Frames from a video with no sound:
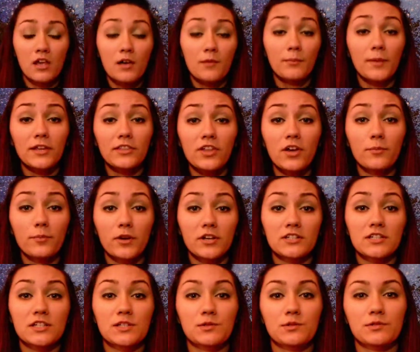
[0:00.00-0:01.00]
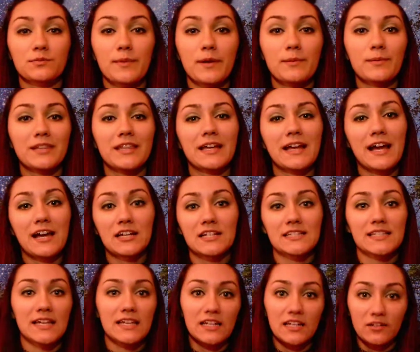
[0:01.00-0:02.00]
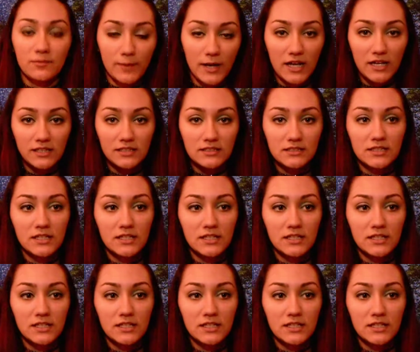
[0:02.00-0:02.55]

My thought process was maybe like out of sight, out of mind,